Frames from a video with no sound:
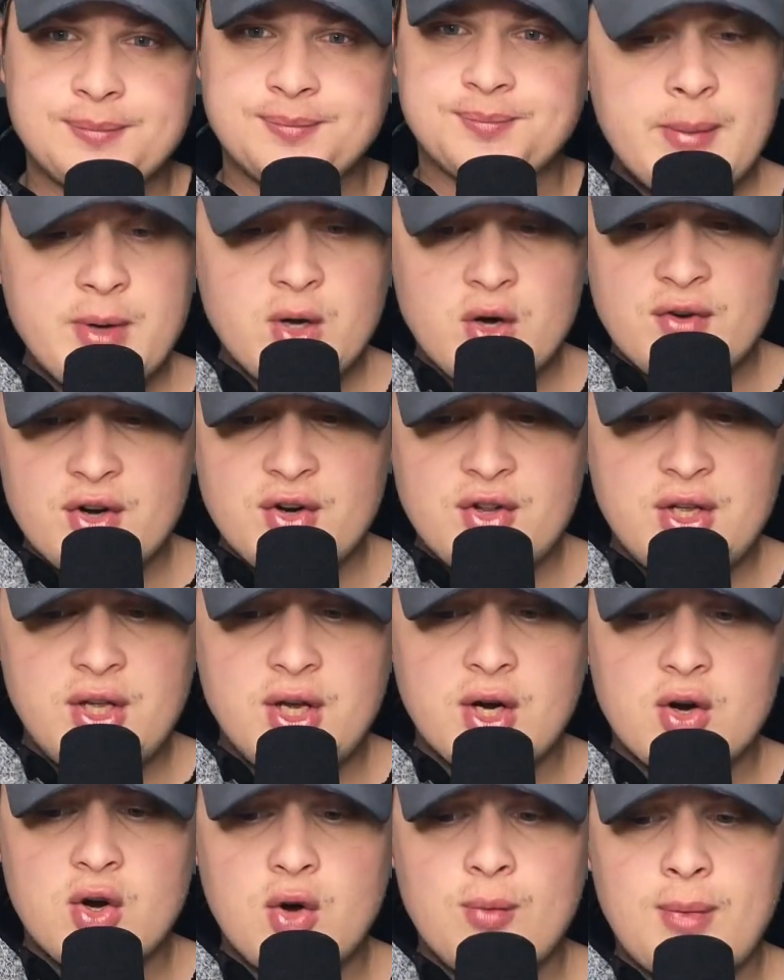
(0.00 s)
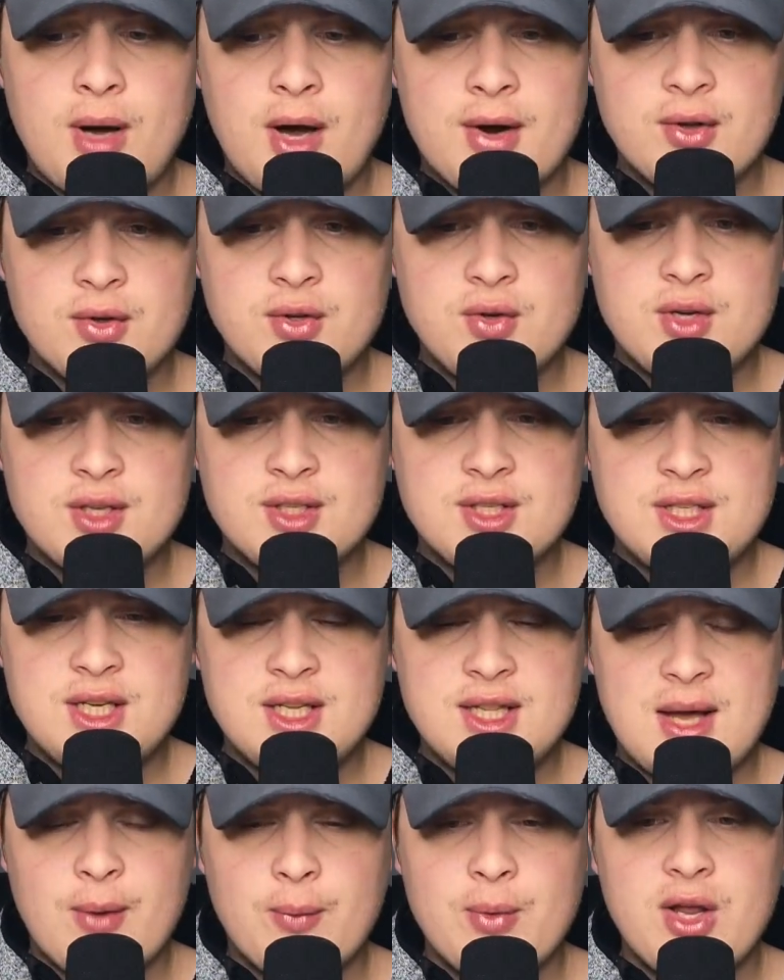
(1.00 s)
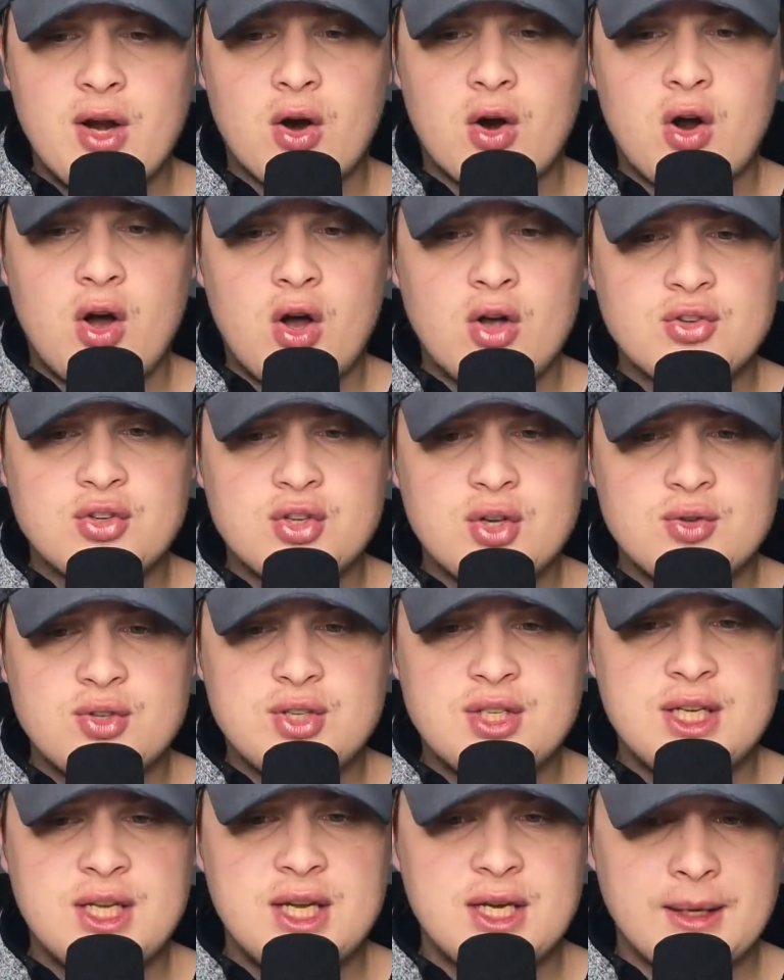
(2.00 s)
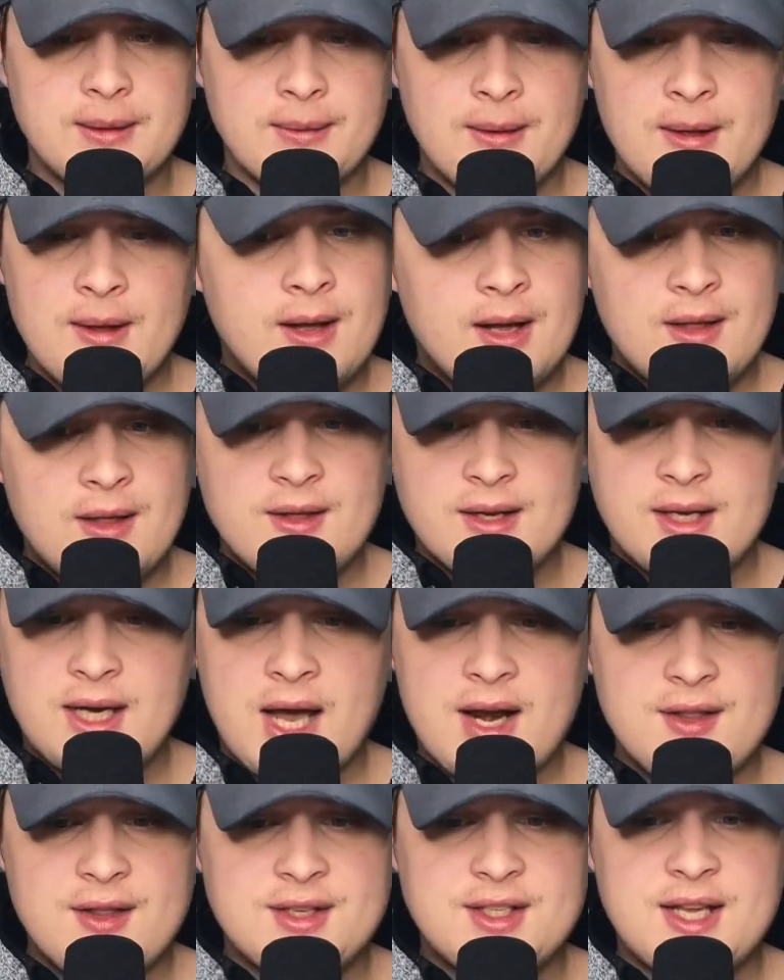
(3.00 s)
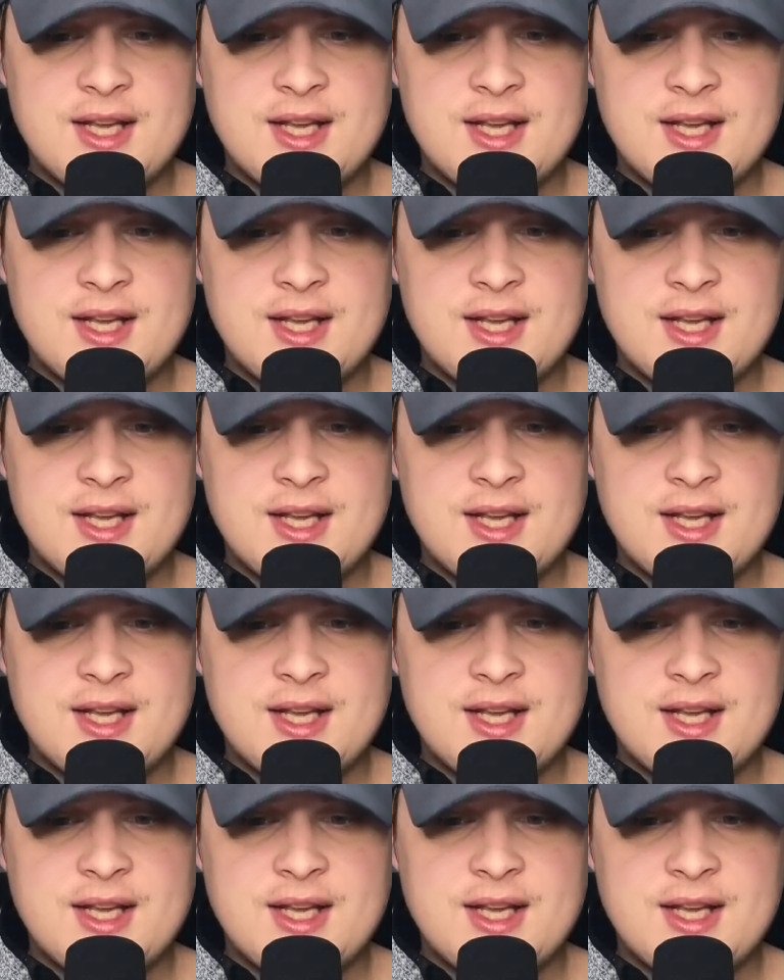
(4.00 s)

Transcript: Coming over to the euro model, you can see that we are also seeing uh, the kind of